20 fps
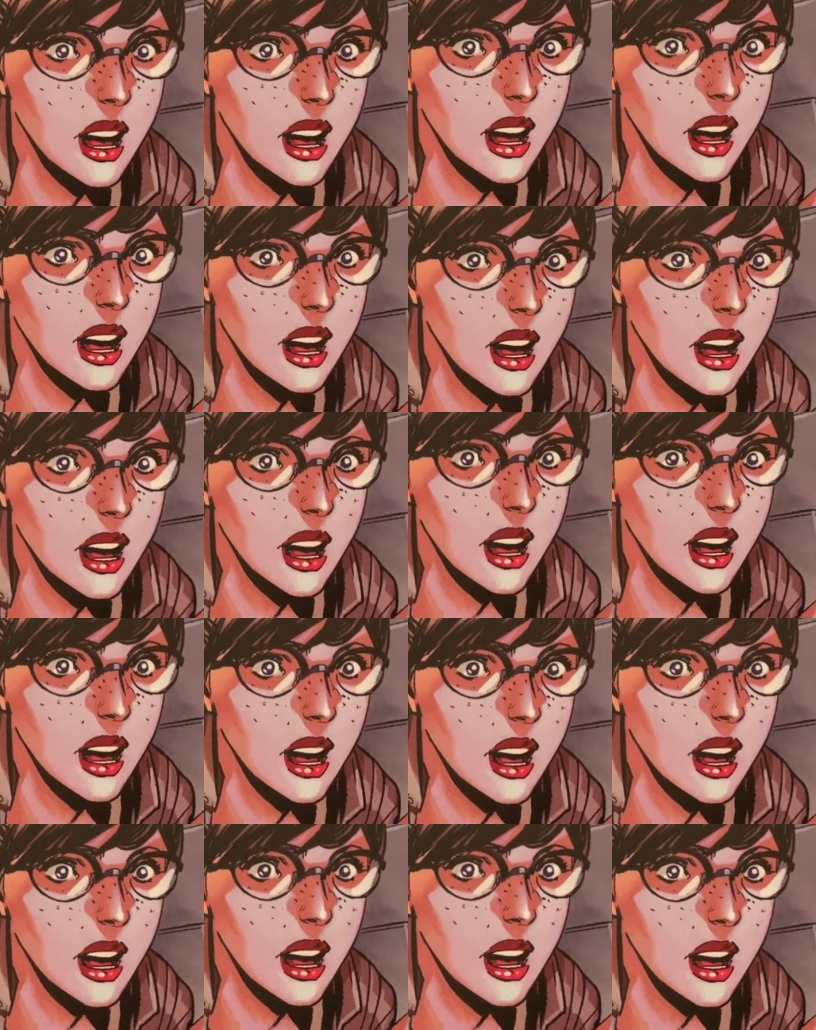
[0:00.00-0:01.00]
As an alter
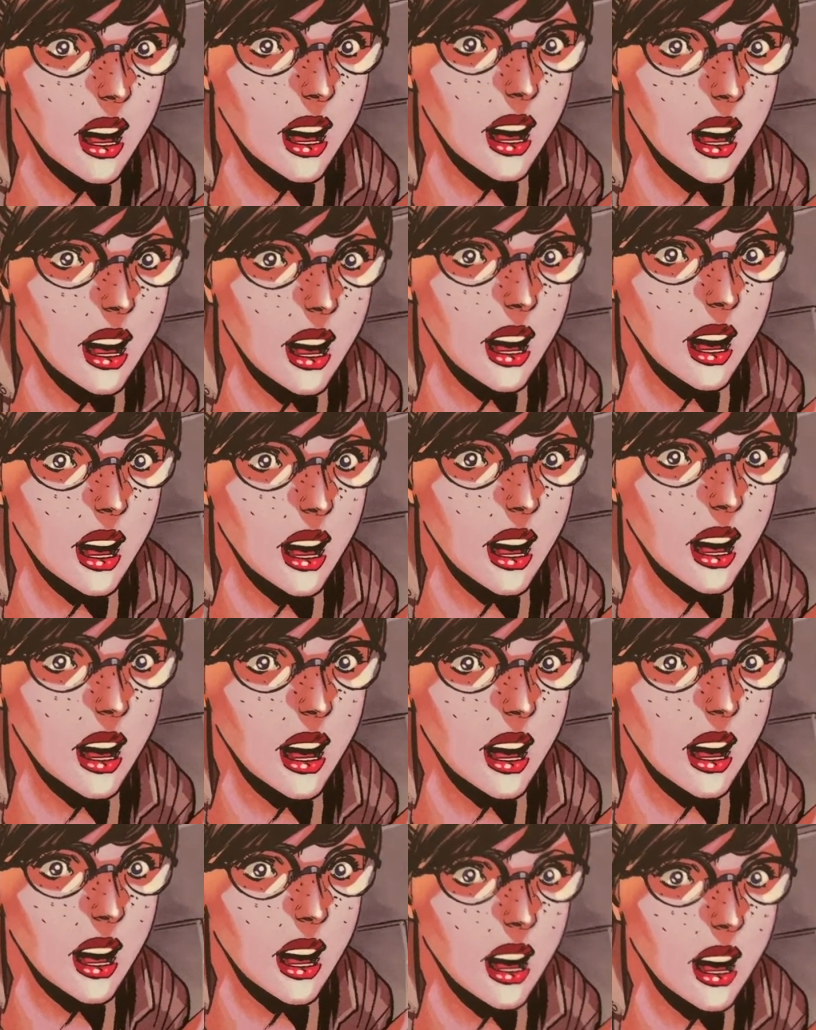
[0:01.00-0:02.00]
ego action, exhaust
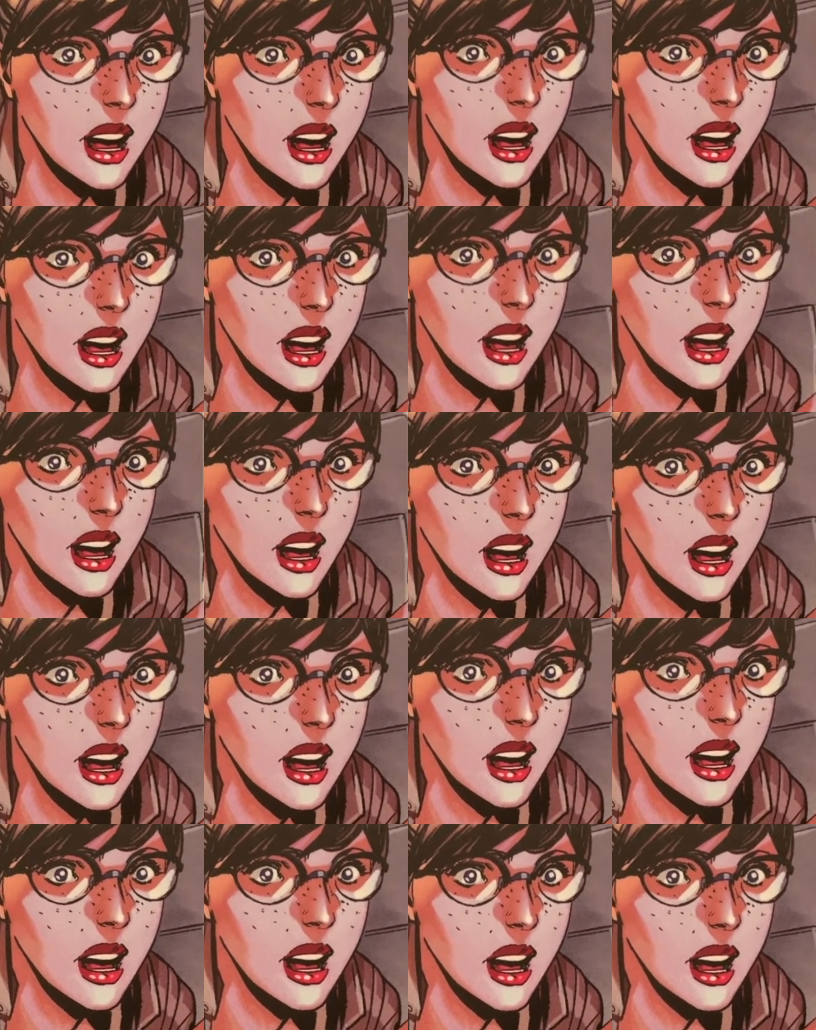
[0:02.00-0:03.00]
Annabelle Riggs to
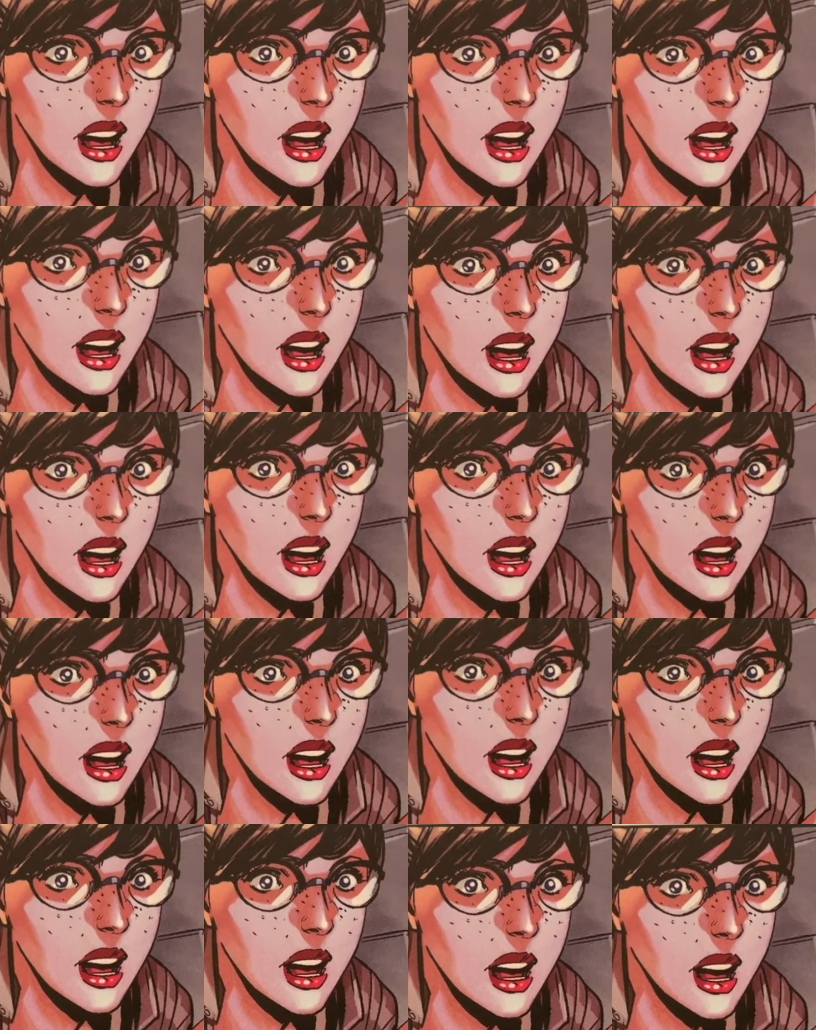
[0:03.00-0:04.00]
search the top 5 cards
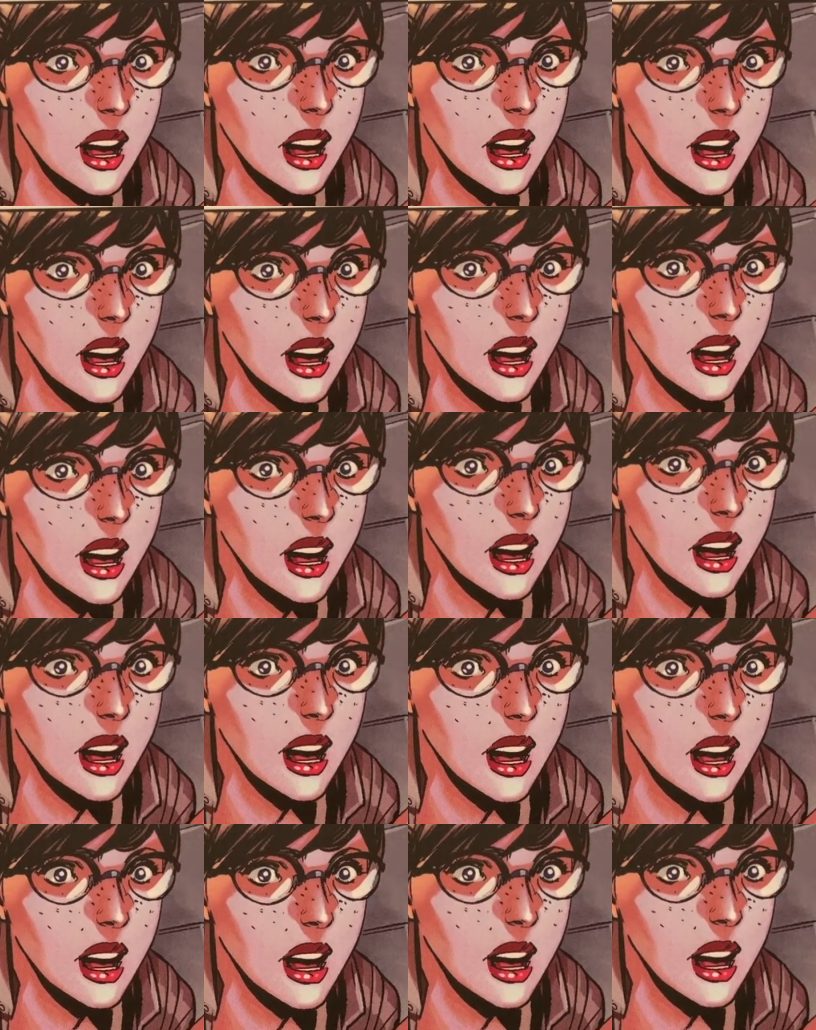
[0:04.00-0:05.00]
of your deck for a
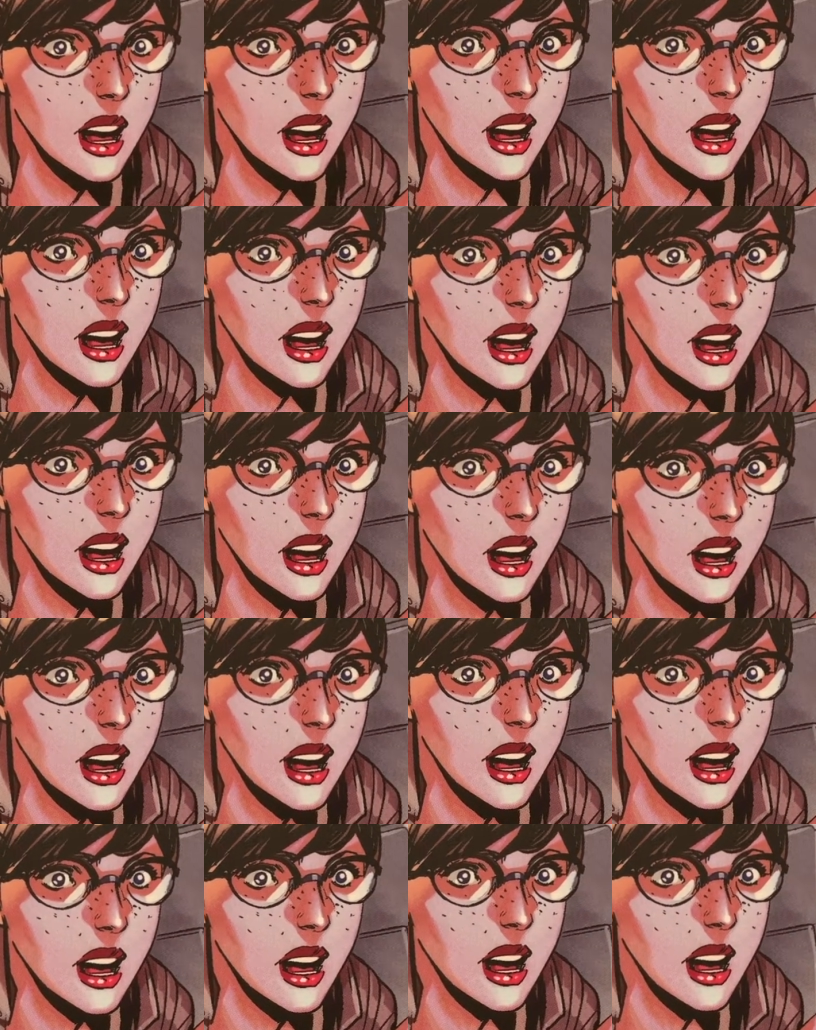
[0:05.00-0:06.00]
Valkyrie card and add it to your
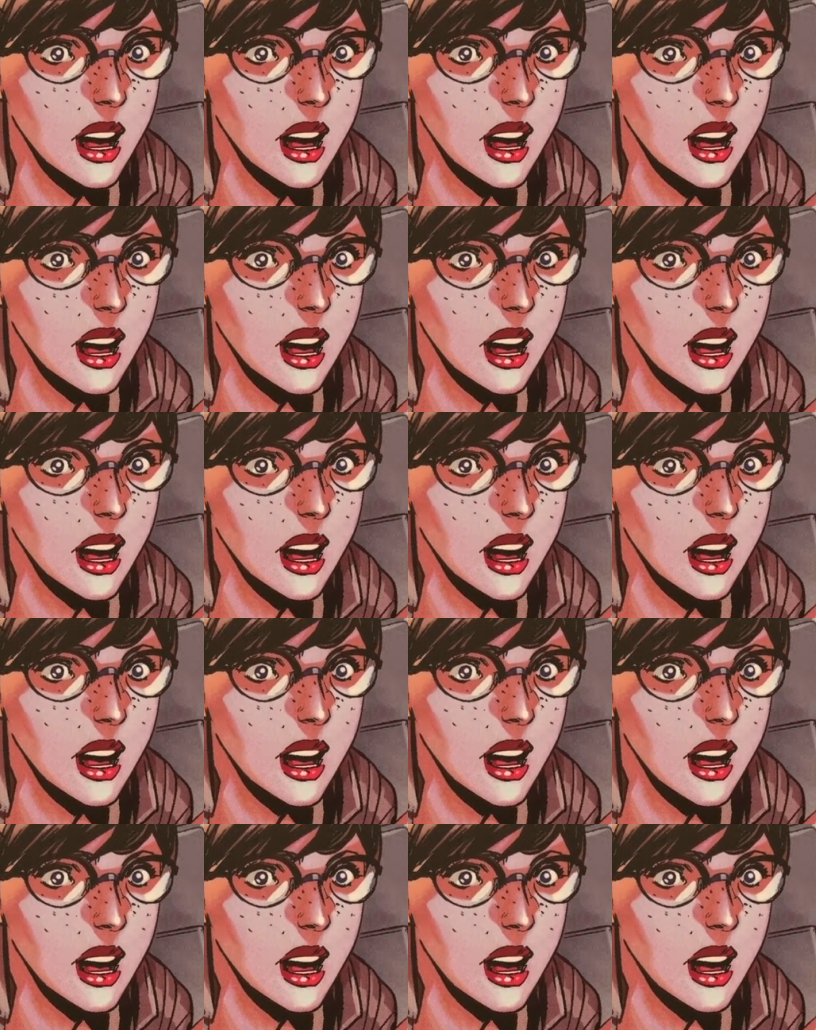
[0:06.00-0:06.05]
hand.